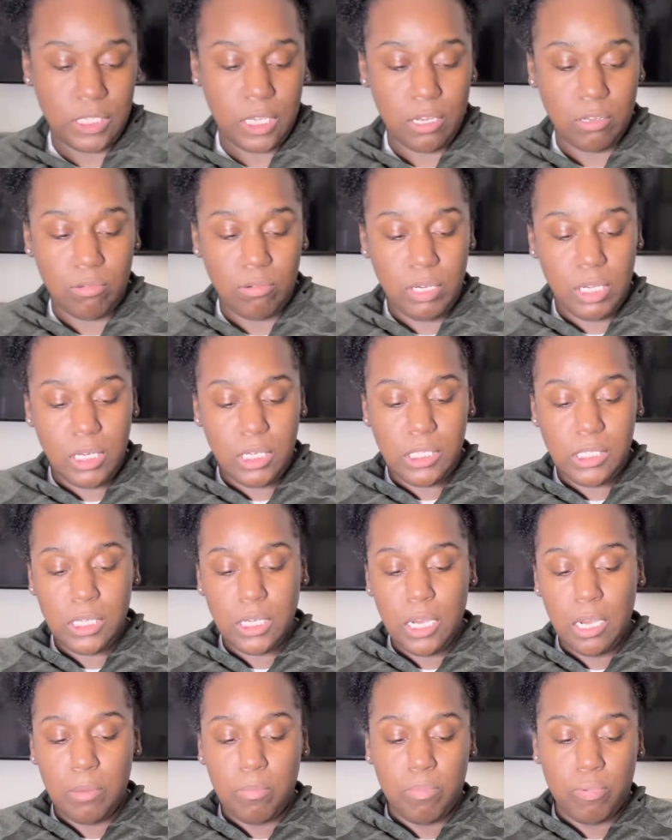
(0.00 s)
here. You could have took
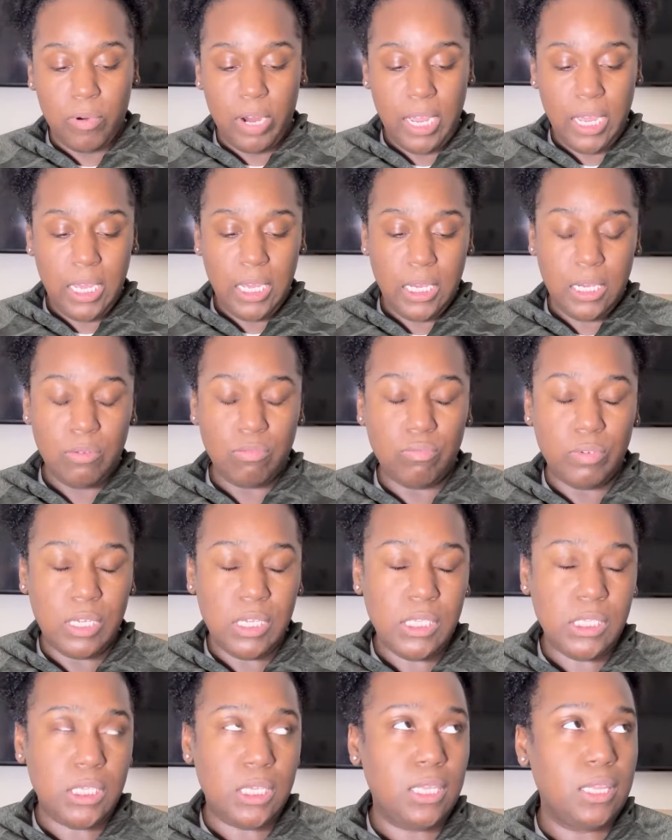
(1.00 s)
a break
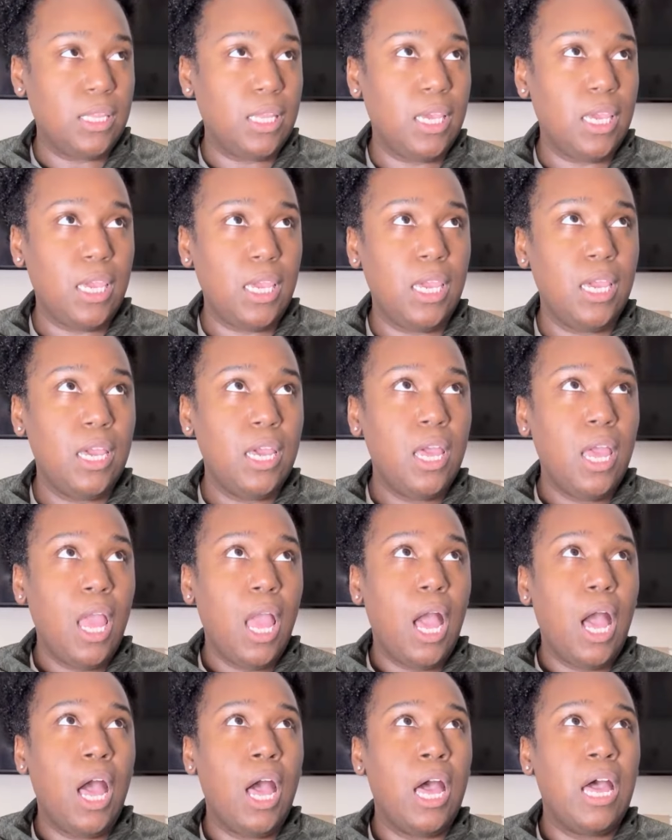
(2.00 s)
recently.
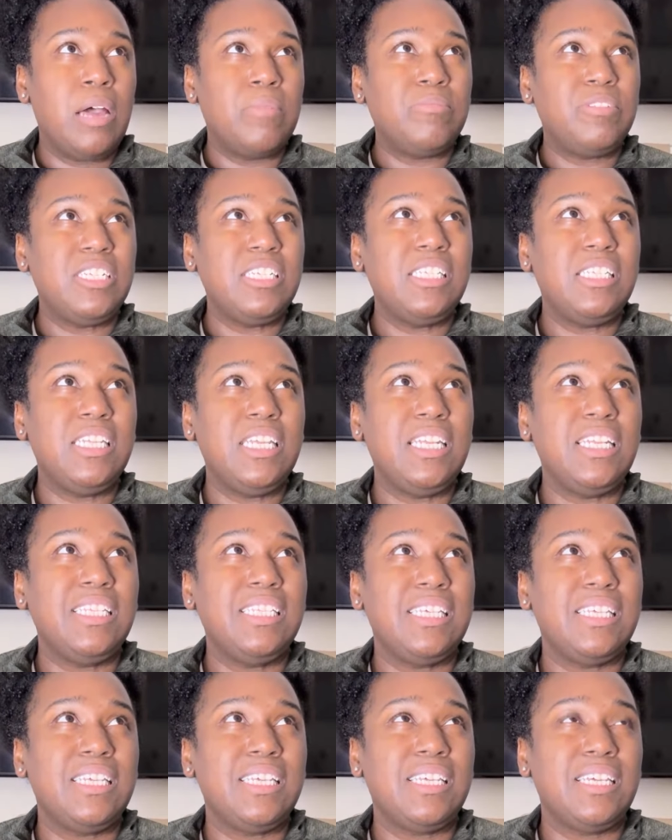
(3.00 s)
Just needed
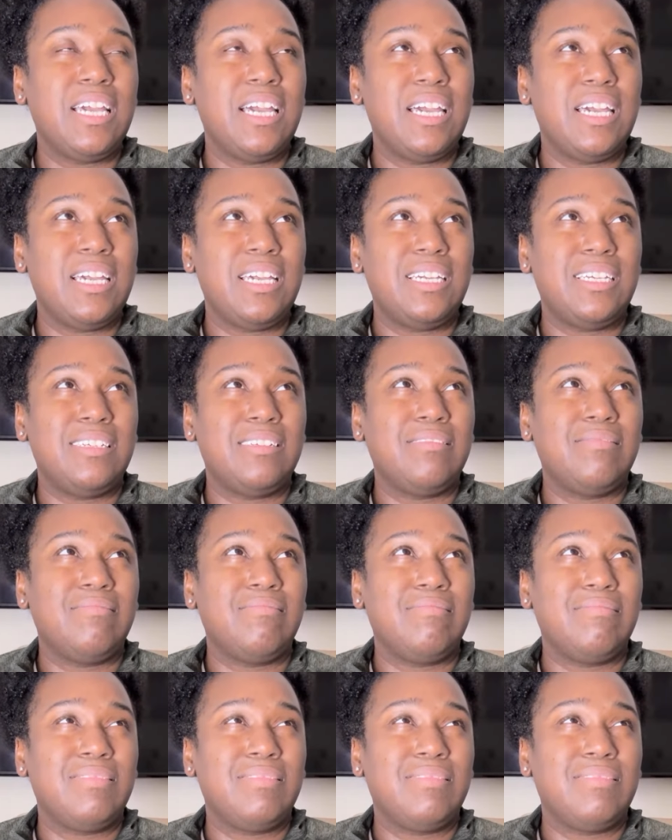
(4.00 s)
to...